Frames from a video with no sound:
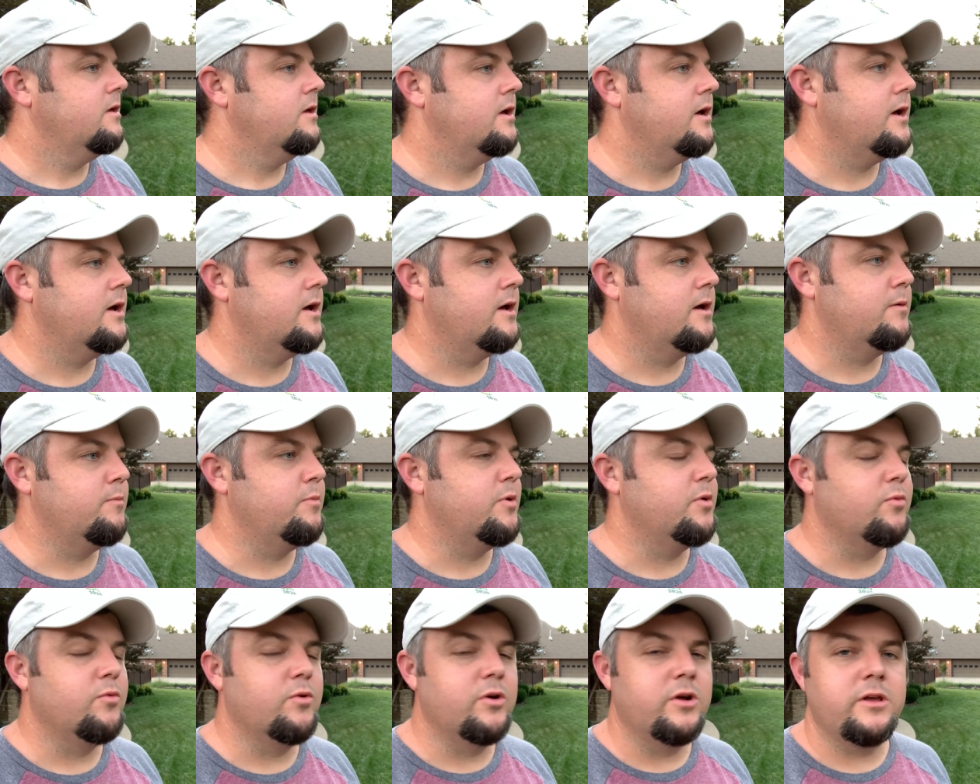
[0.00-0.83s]
Uh,
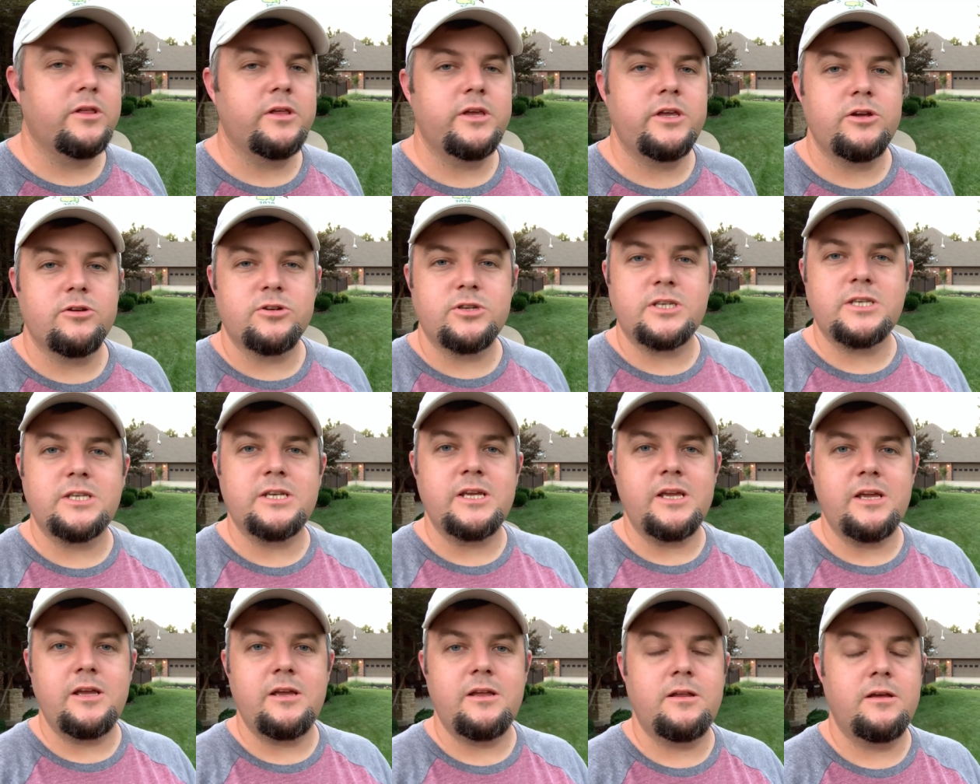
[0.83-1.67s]
but really your
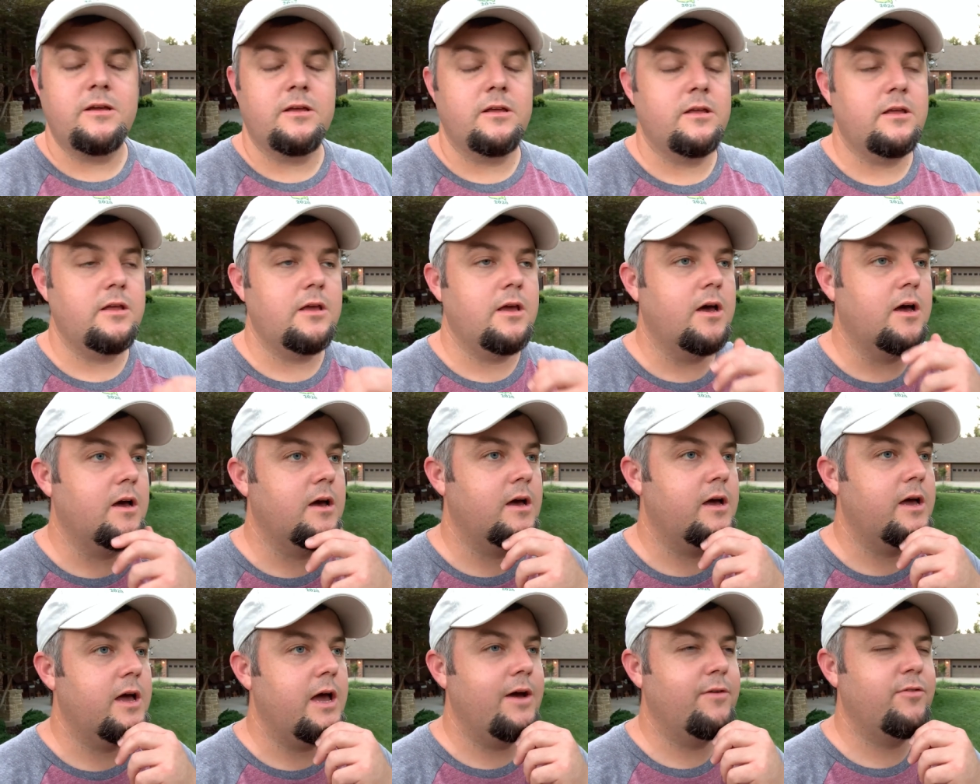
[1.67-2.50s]
seed,
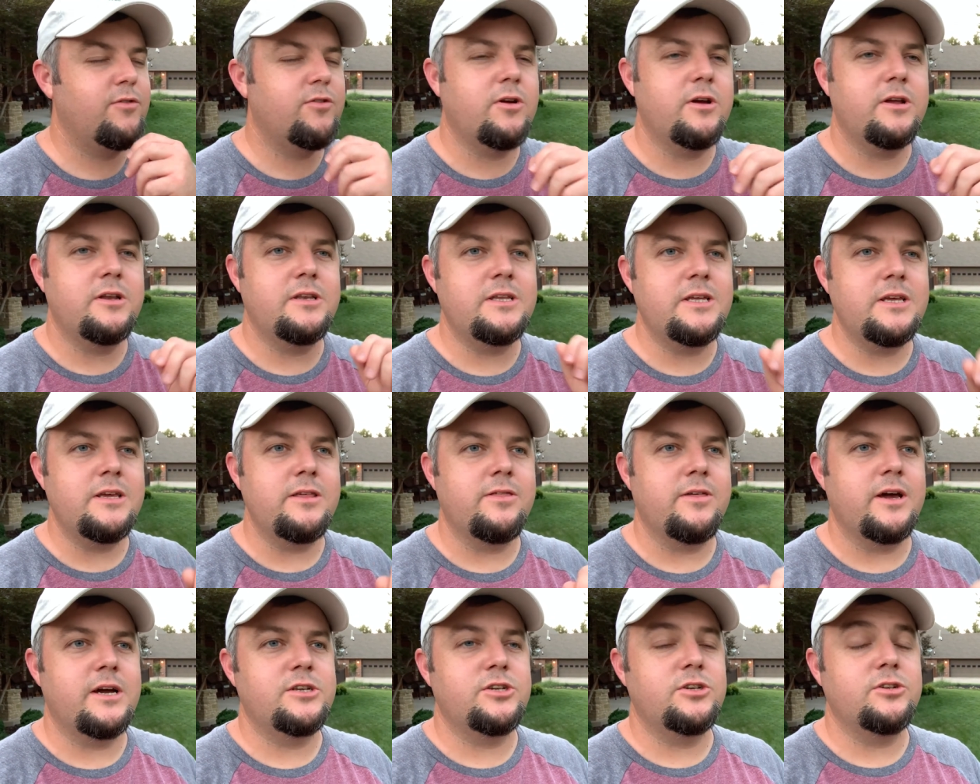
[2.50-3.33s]
uh, after I
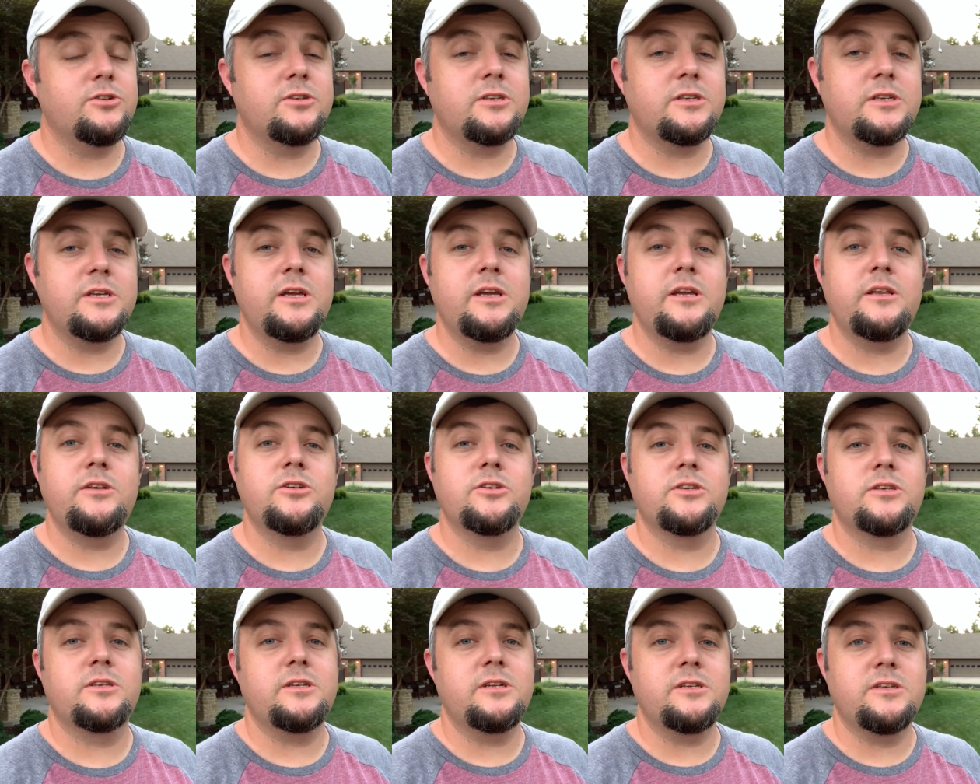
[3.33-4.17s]
dethatch, your seed
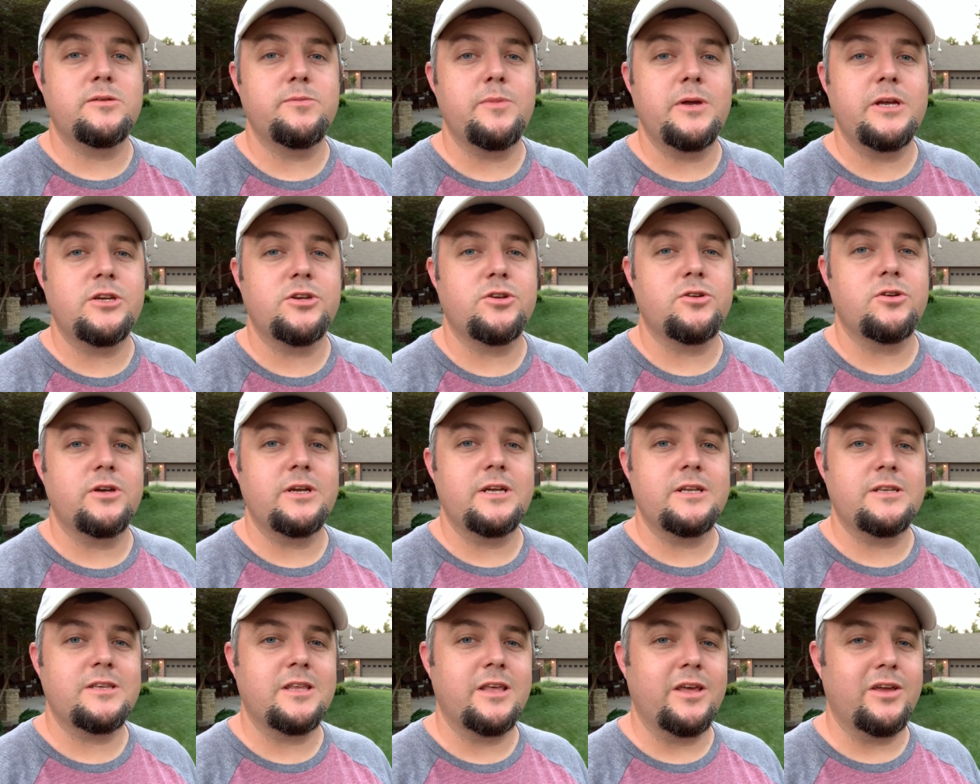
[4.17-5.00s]
just needs to make sure it
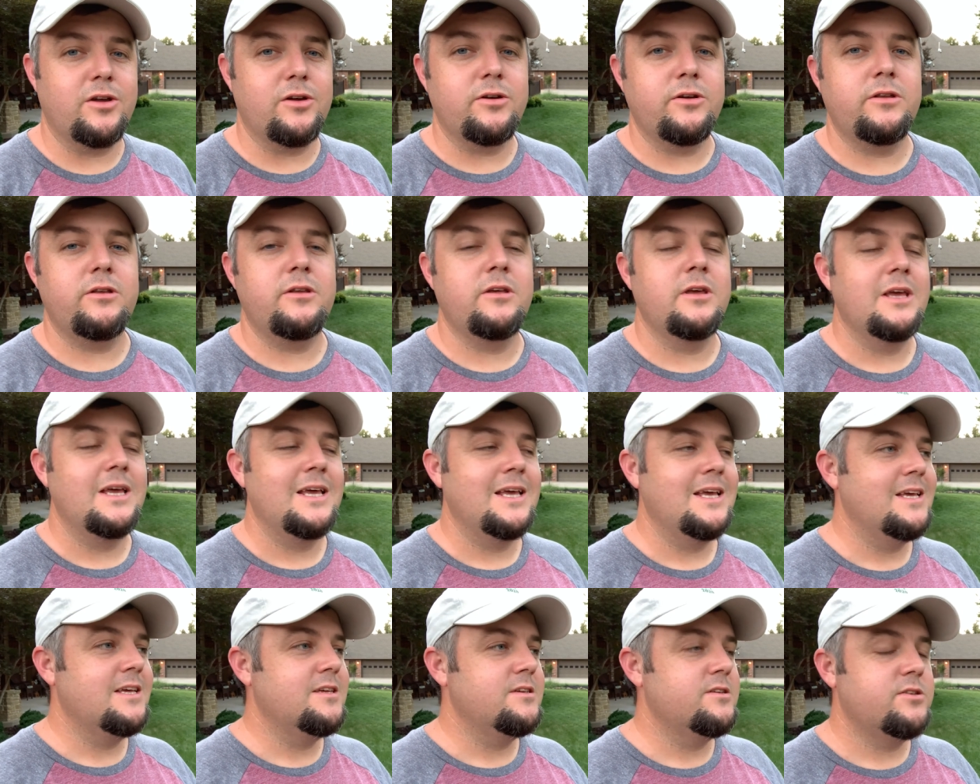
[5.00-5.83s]
gets that good
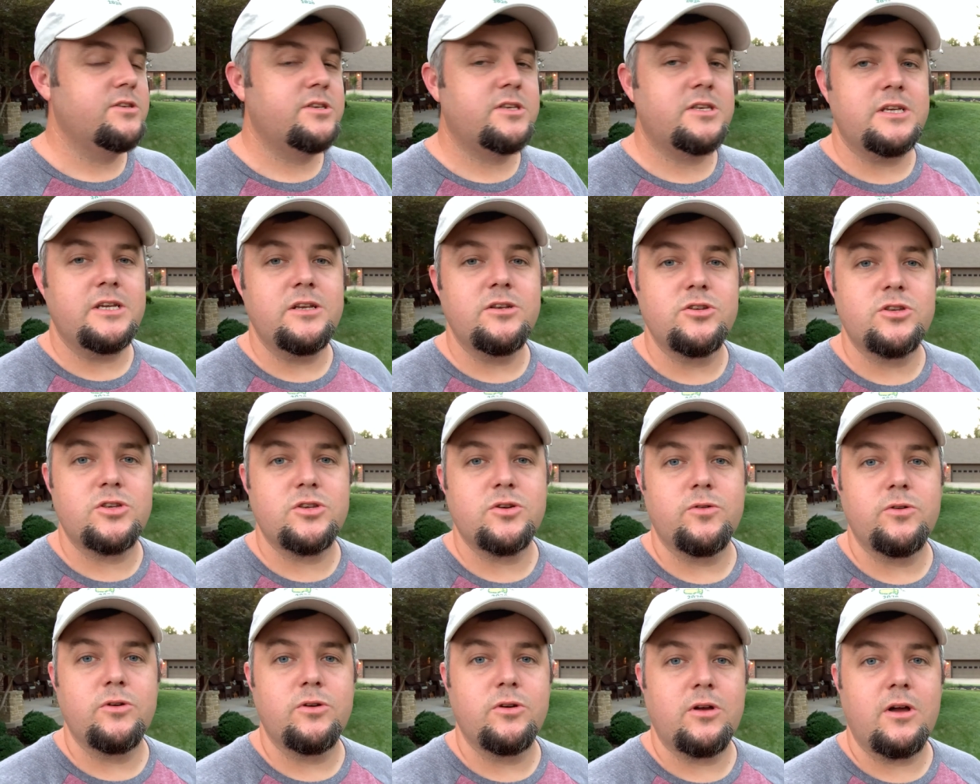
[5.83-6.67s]
seed to
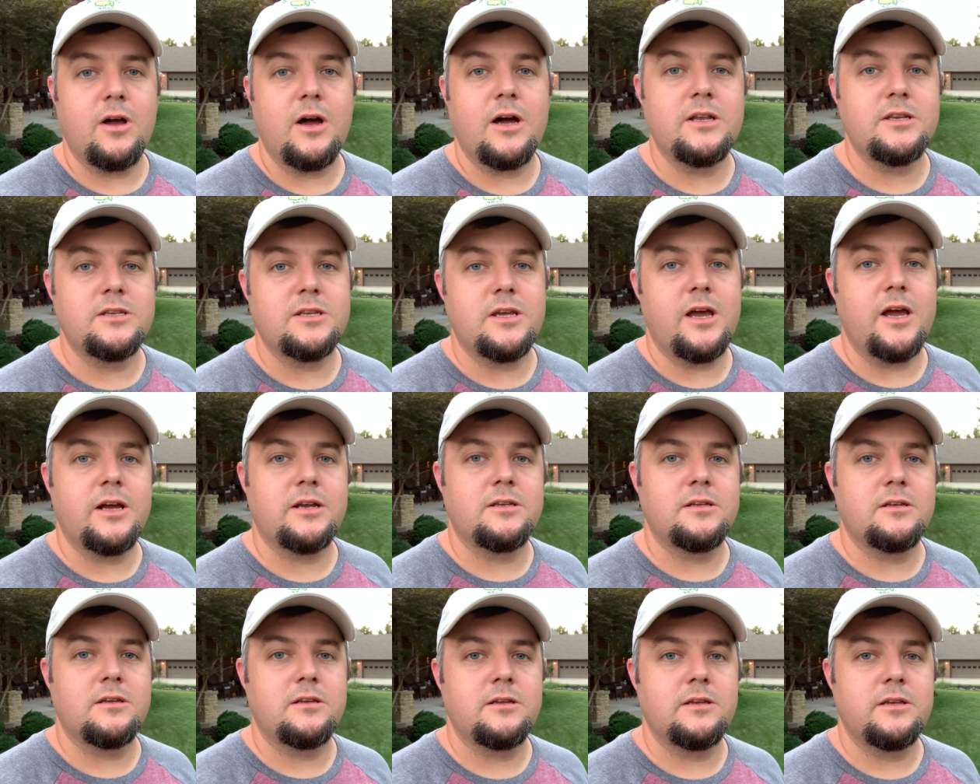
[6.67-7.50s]
soil contact.
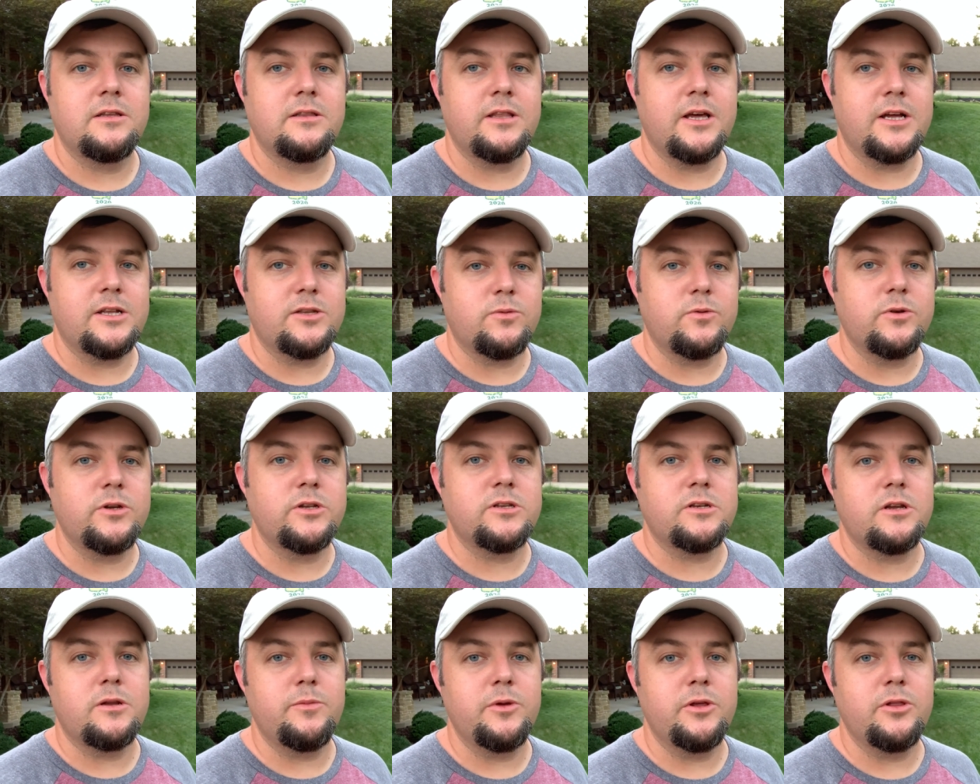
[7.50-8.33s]
That's what it's
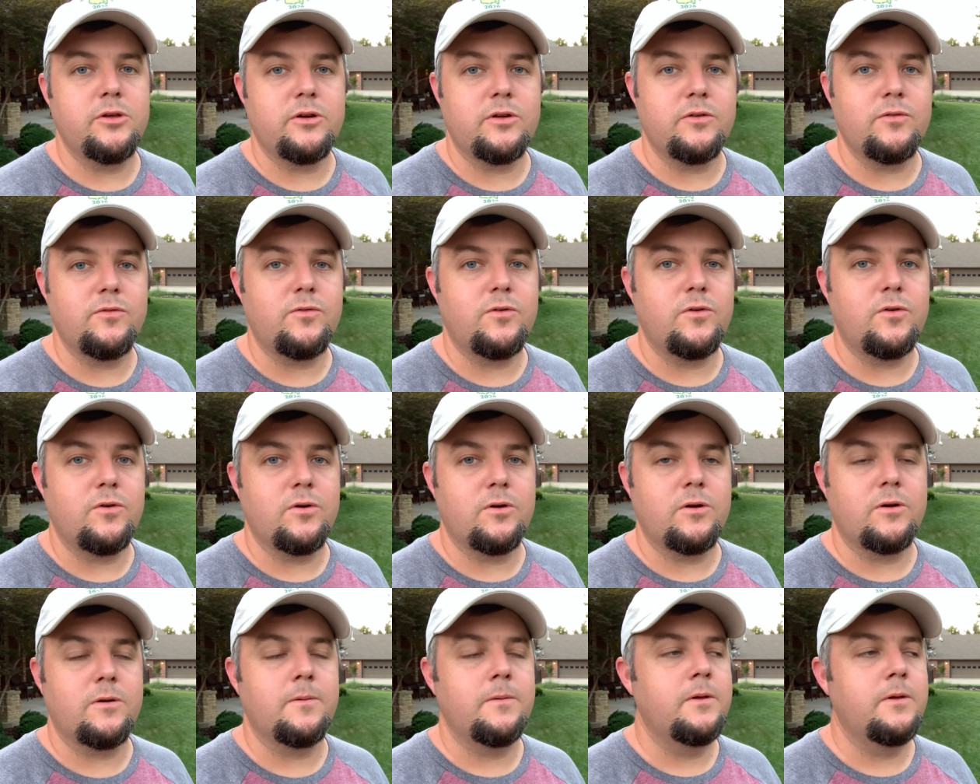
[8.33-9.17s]
gonna be looking for